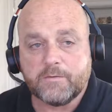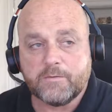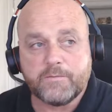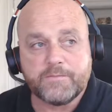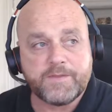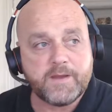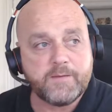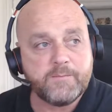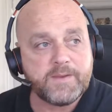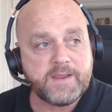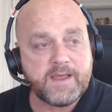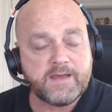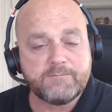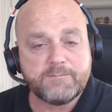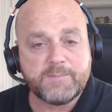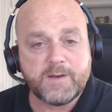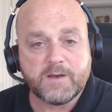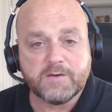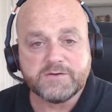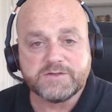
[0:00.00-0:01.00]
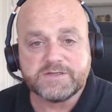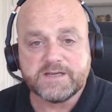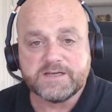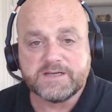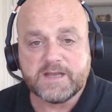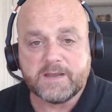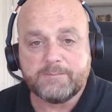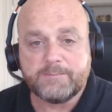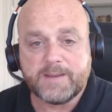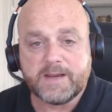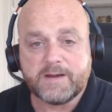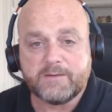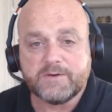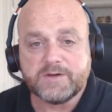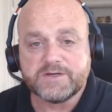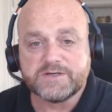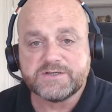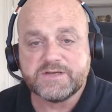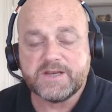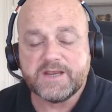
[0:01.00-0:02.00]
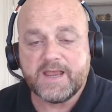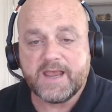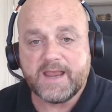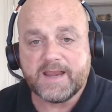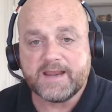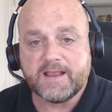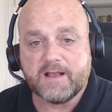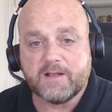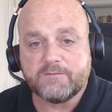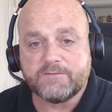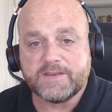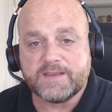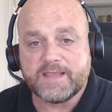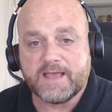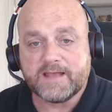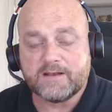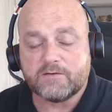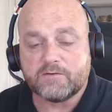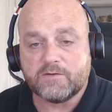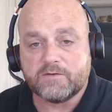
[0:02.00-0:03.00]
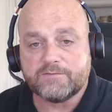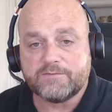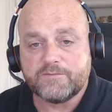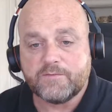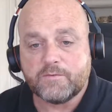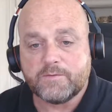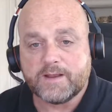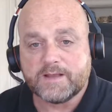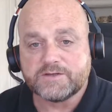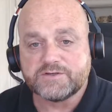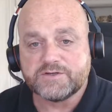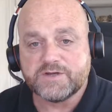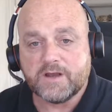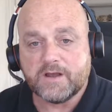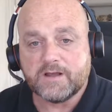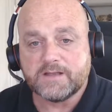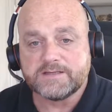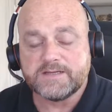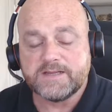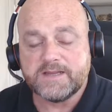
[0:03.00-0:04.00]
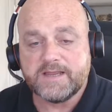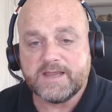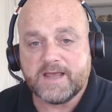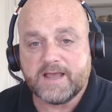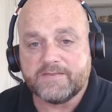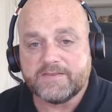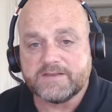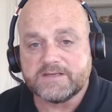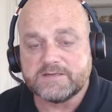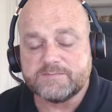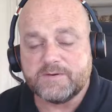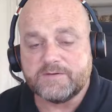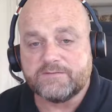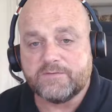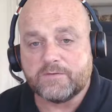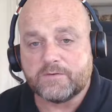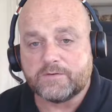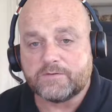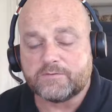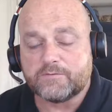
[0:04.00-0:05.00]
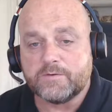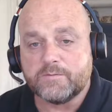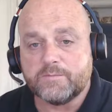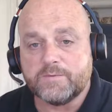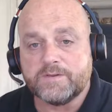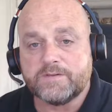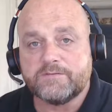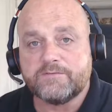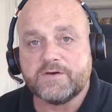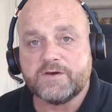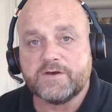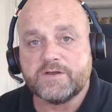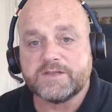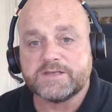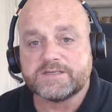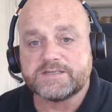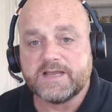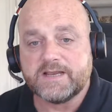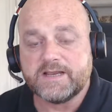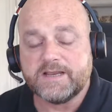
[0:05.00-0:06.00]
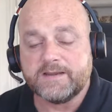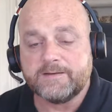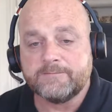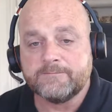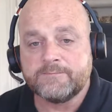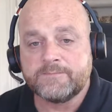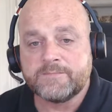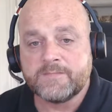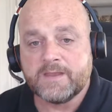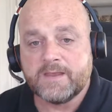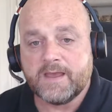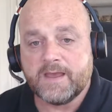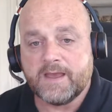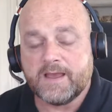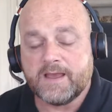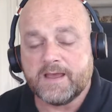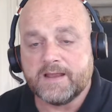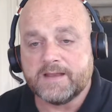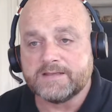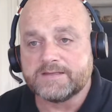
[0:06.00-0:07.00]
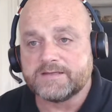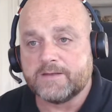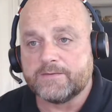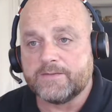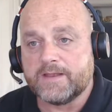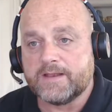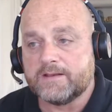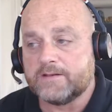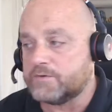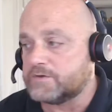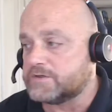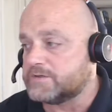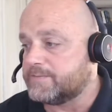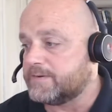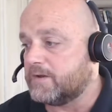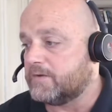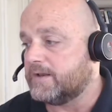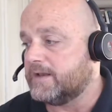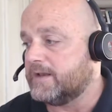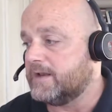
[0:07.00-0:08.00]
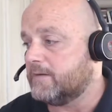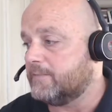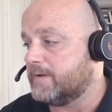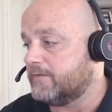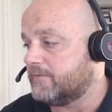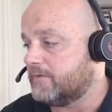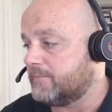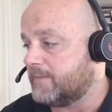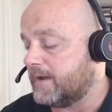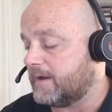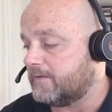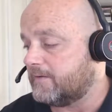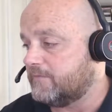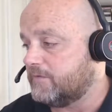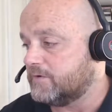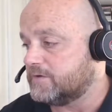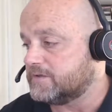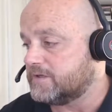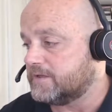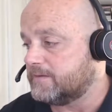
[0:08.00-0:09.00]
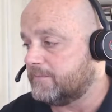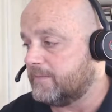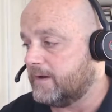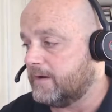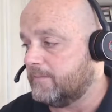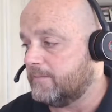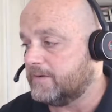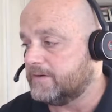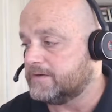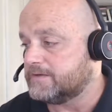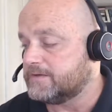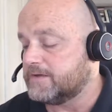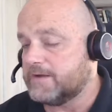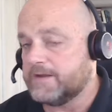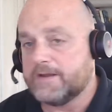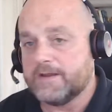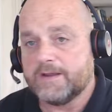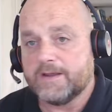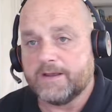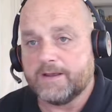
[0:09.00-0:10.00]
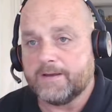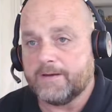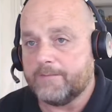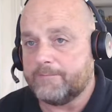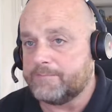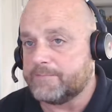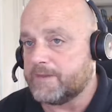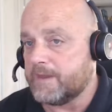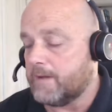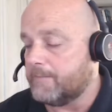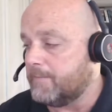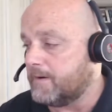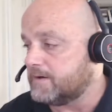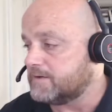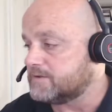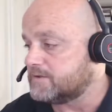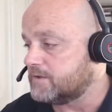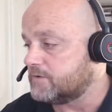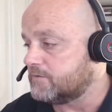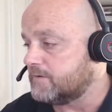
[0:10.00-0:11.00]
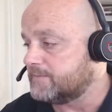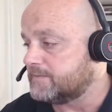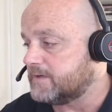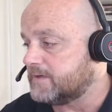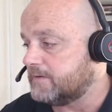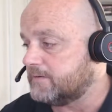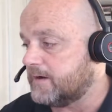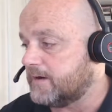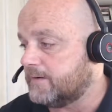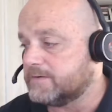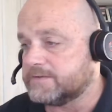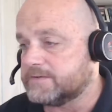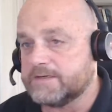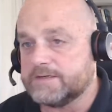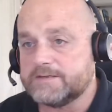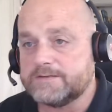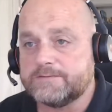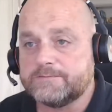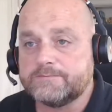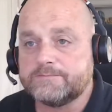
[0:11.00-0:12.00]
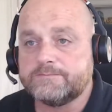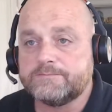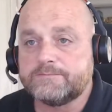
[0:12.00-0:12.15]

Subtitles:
although we have posted a bearish engulfing candle on the 4-hour chart, and this has been followed through with further selling, and so that looks to be on a little bit of the back foot at the moment amongst the cryptocurrencies.